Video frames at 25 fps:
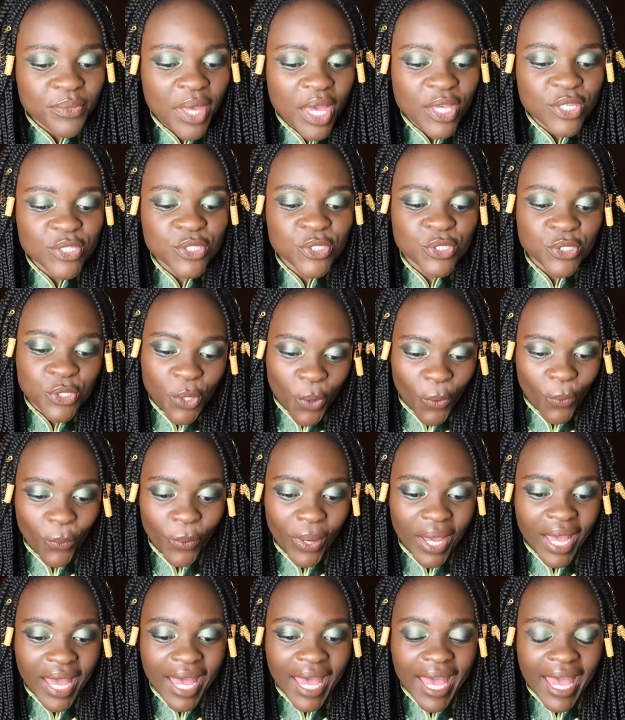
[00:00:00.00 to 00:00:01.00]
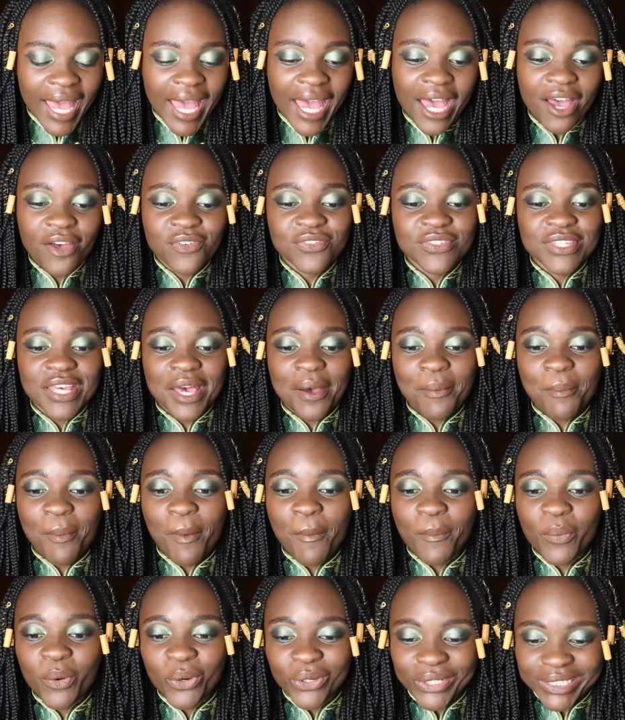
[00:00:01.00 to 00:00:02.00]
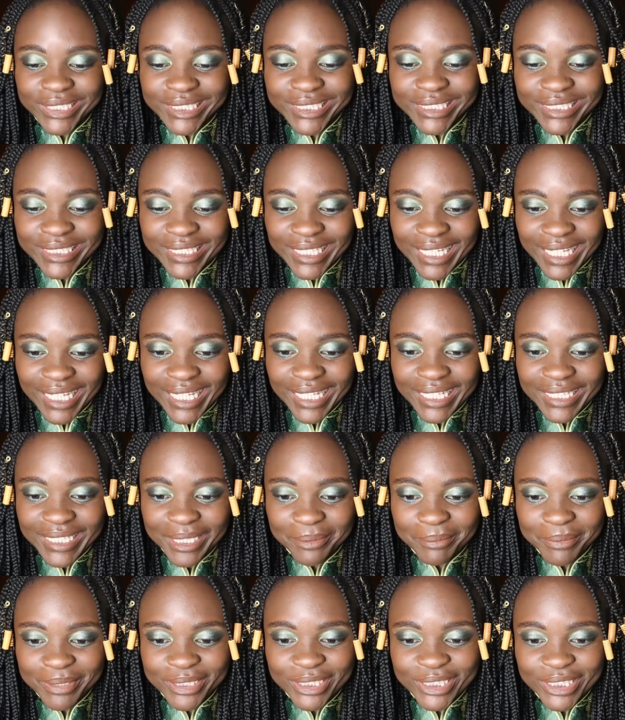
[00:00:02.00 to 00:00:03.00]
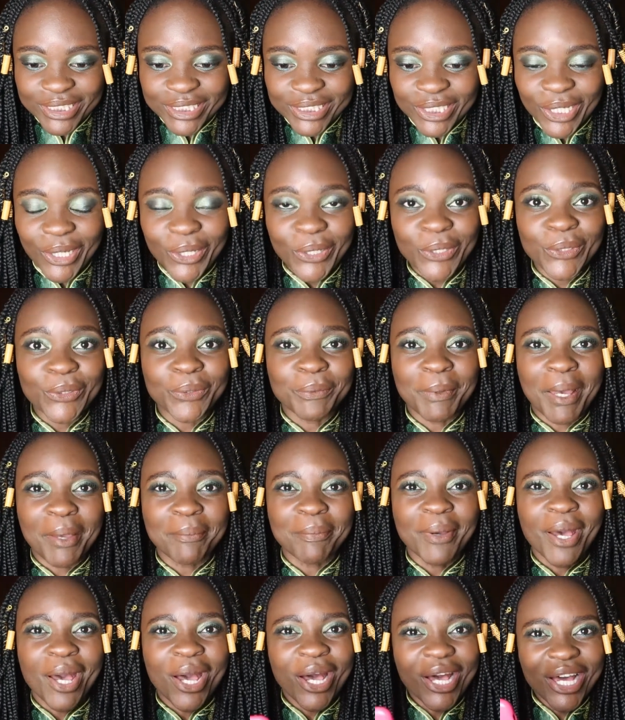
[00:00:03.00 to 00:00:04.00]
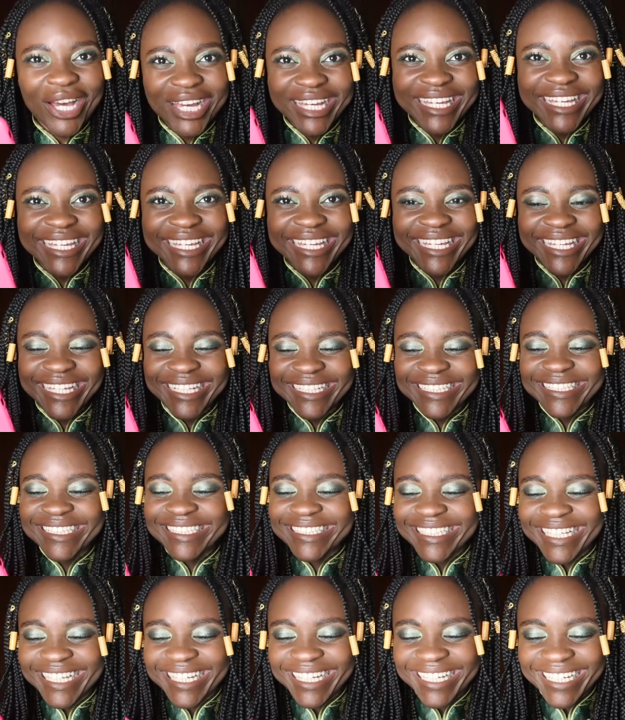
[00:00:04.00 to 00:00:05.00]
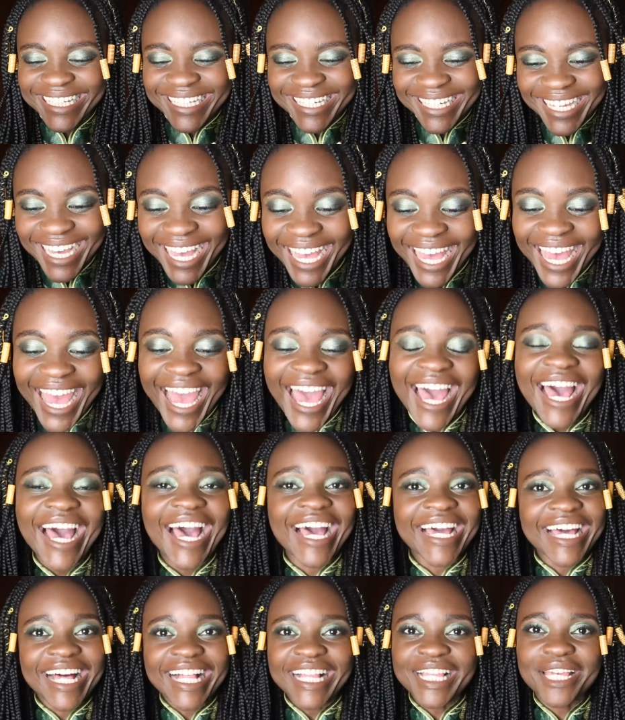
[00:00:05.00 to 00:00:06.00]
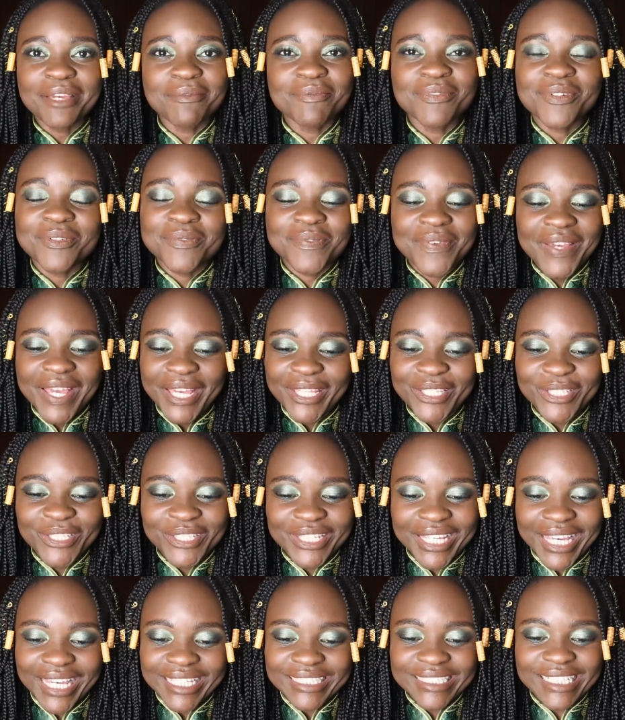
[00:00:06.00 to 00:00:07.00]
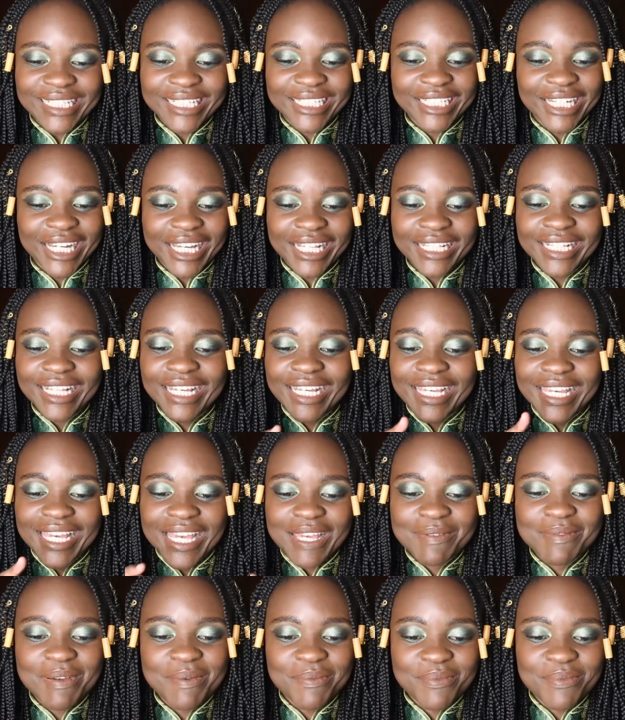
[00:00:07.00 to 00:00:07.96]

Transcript: So I have some points here. Let me just go through my points. A girl came prepared, you guys. A girl came